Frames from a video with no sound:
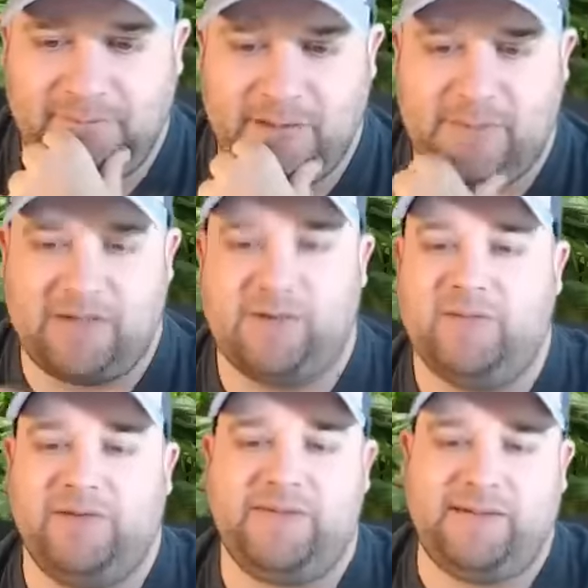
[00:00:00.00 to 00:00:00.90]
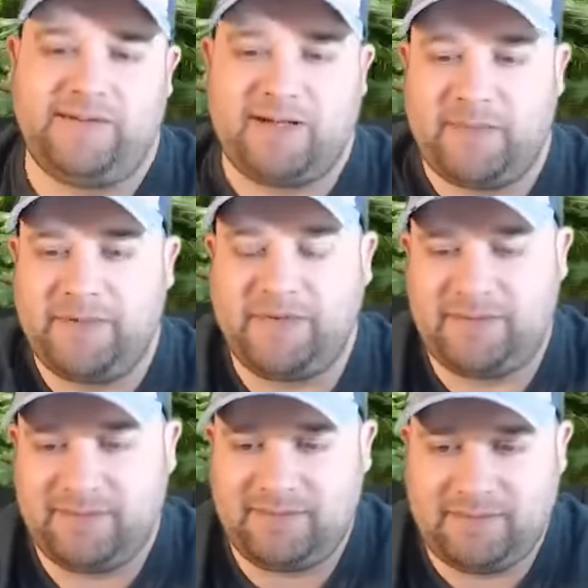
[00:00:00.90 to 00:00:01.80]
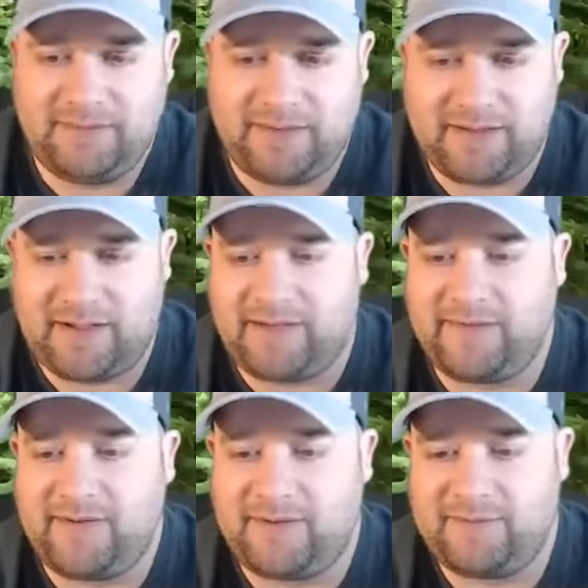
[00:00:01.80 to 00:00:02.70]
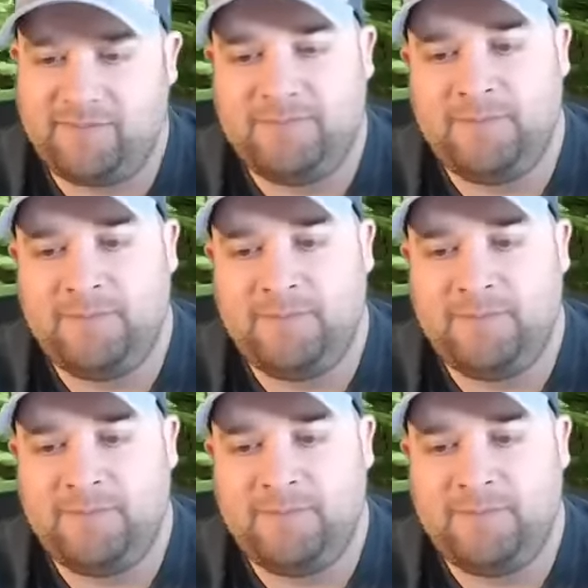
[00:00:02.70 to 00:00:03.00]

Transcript: about overseas guppies, the cost on them.